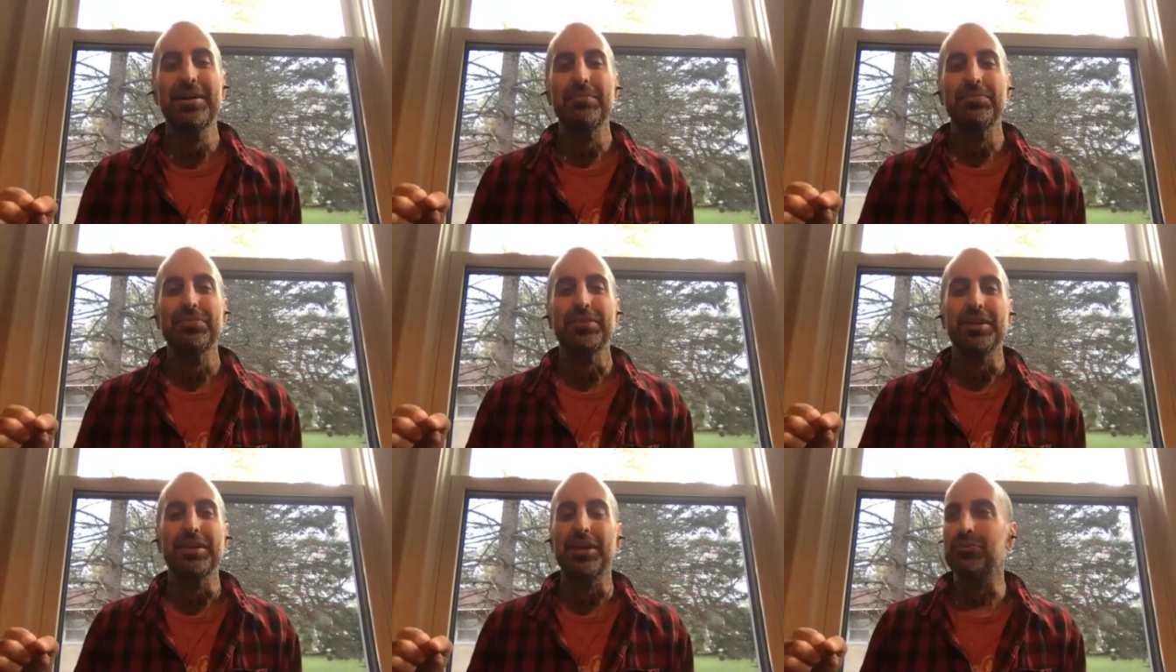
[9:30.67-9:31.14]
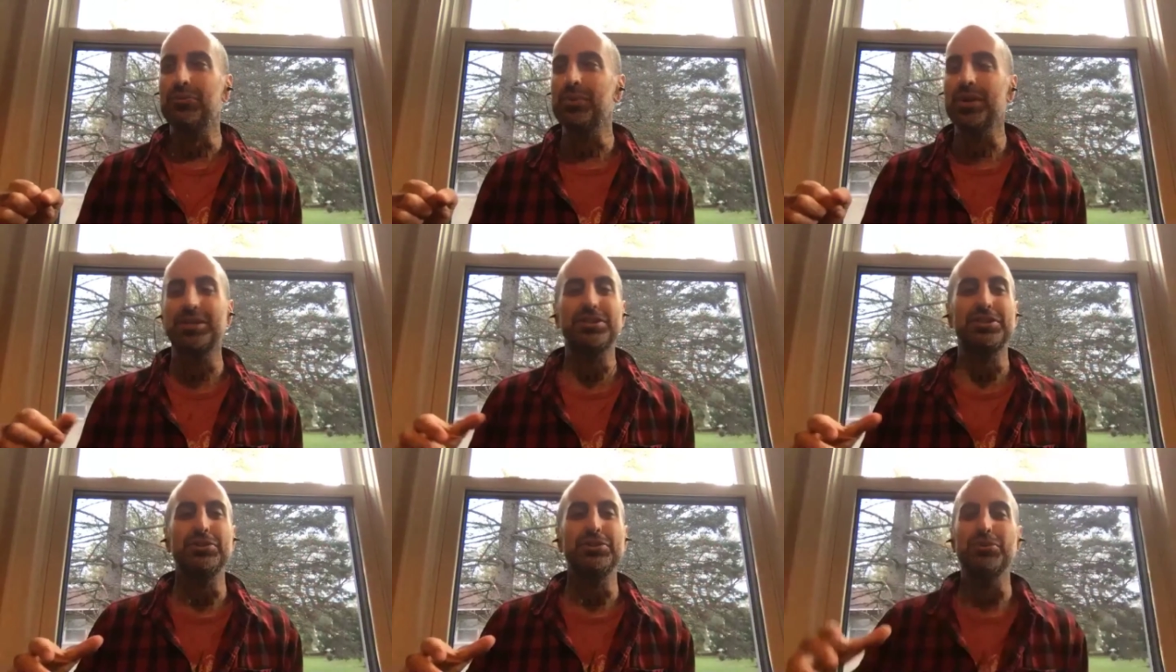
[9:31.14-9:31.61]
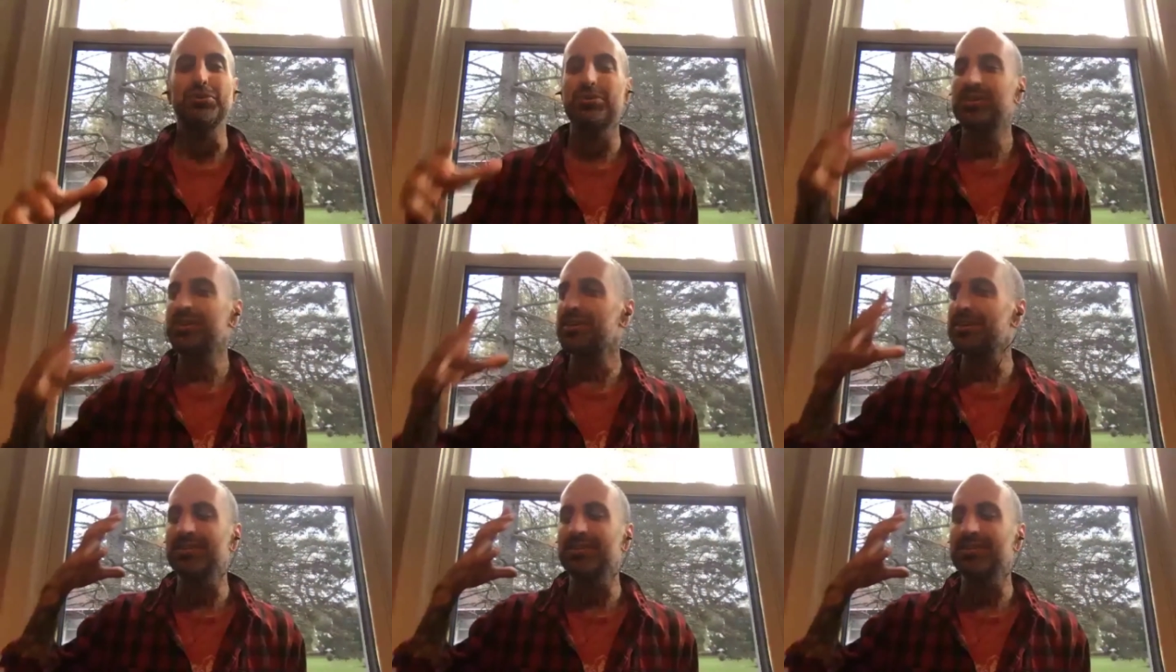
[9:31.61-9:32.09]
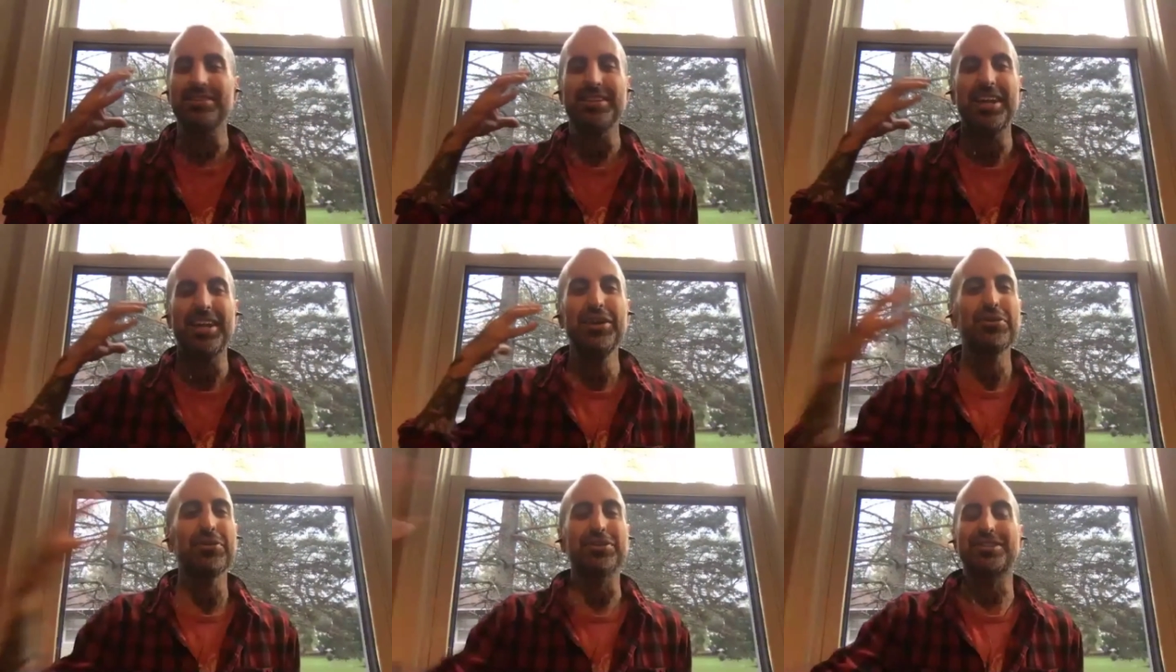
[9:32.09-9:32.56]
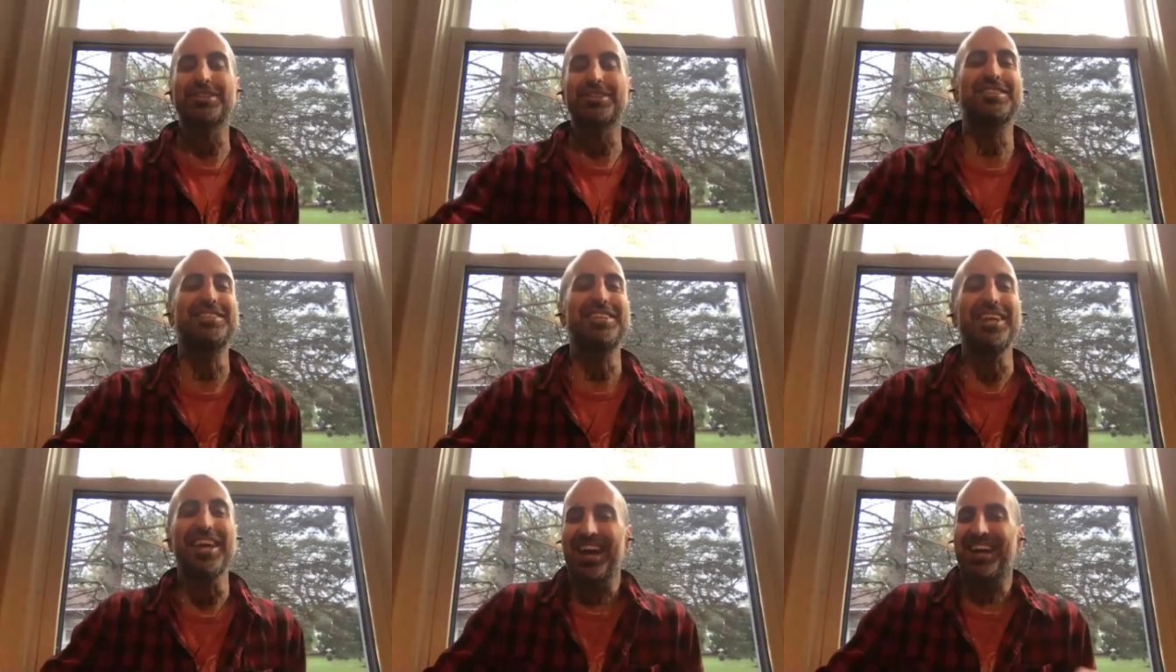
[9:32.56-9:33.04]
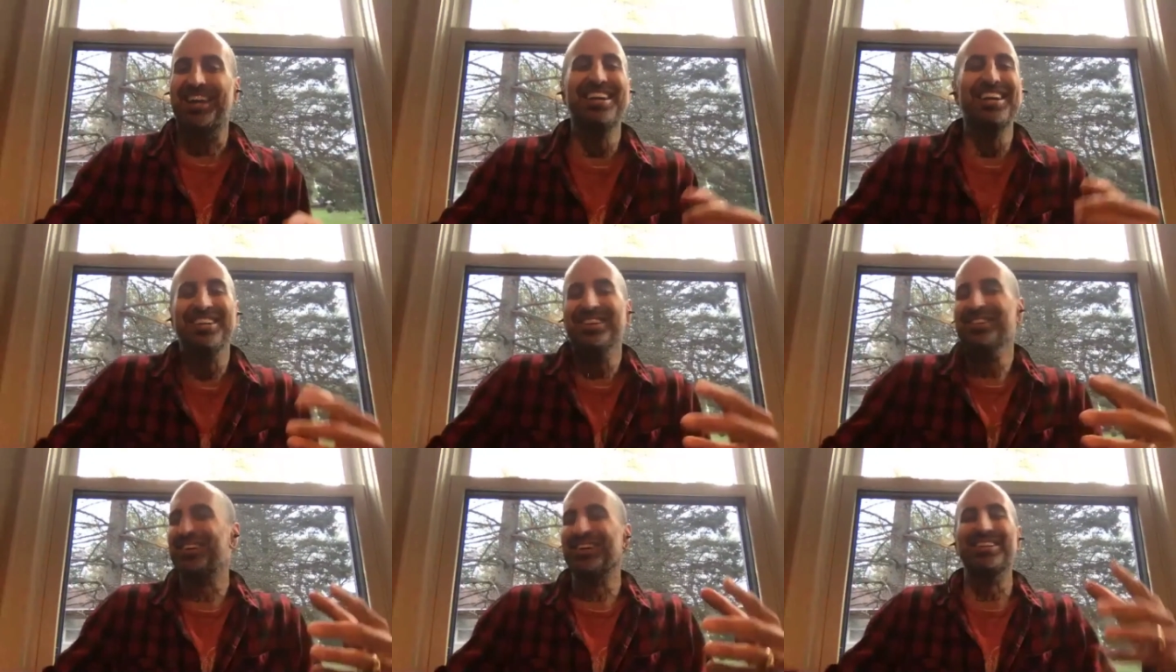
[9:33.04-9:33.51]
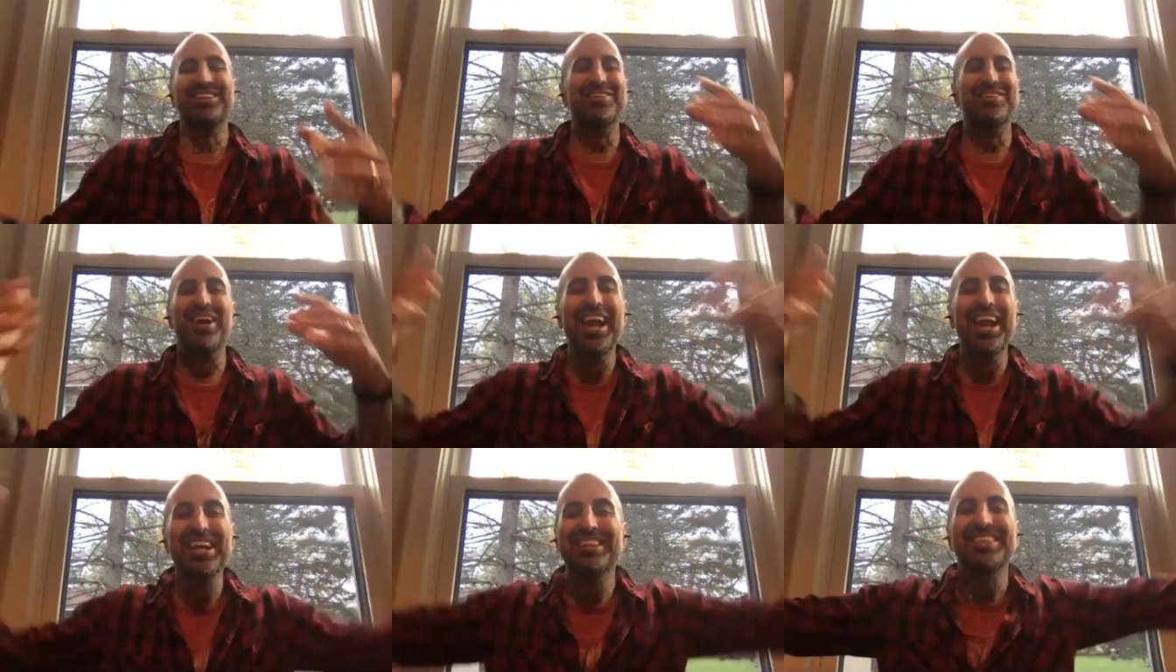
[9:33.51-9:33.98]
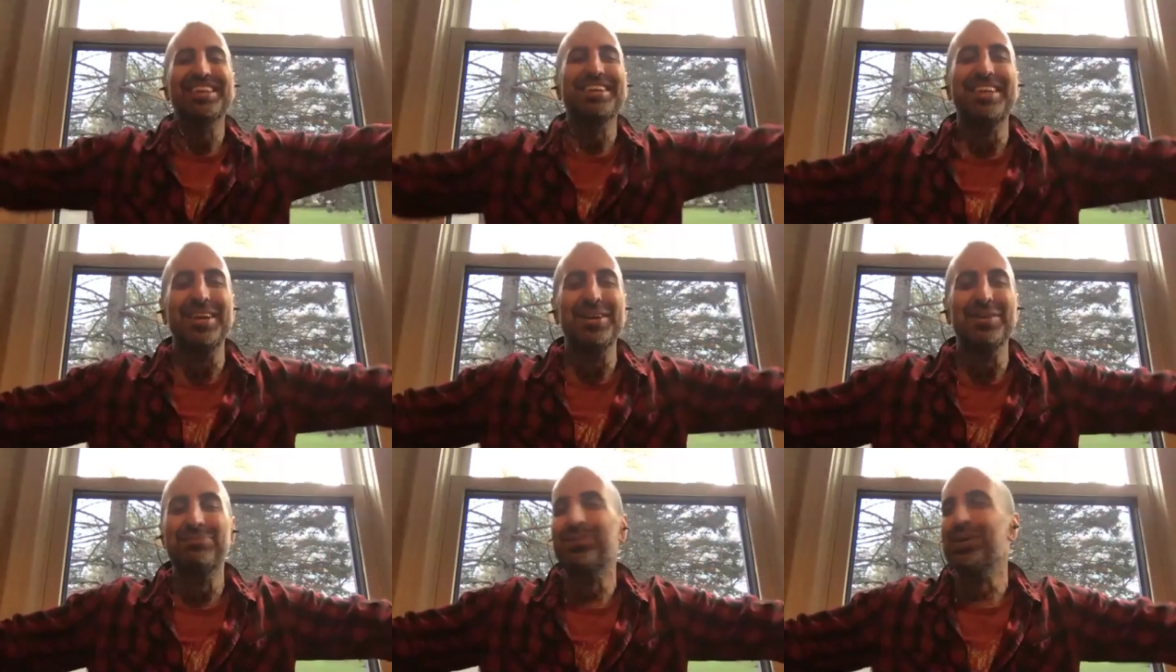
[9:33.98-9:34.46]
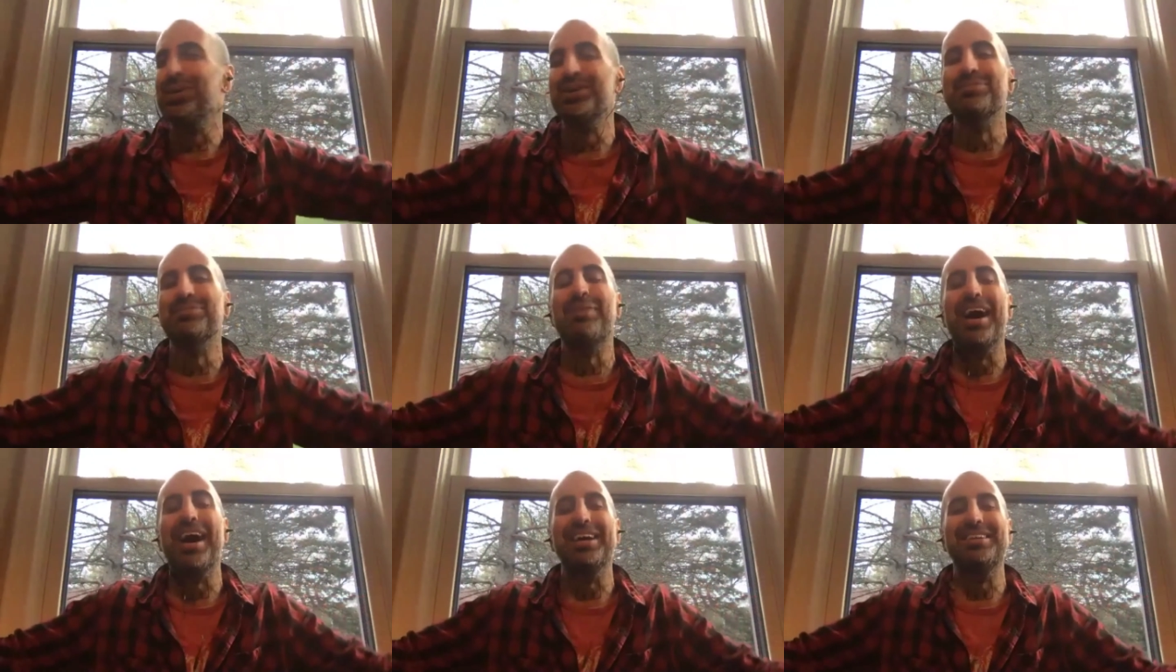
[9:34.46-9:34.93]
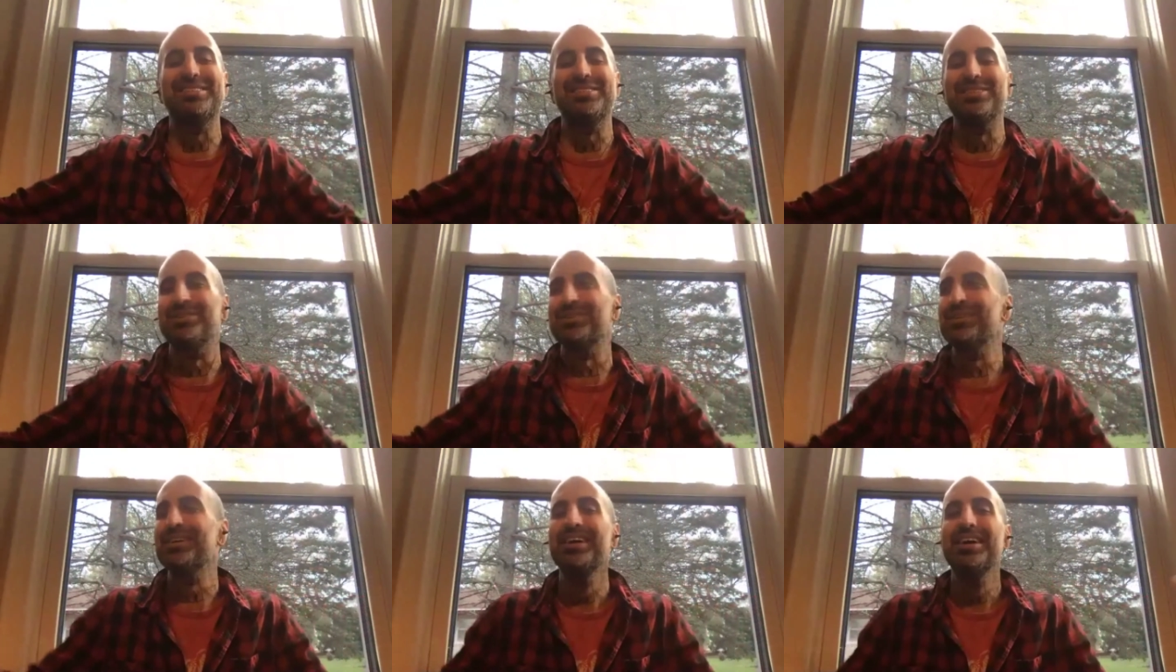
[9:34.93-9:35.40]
in which you can heal the sick. You can do anything that you put your mind to.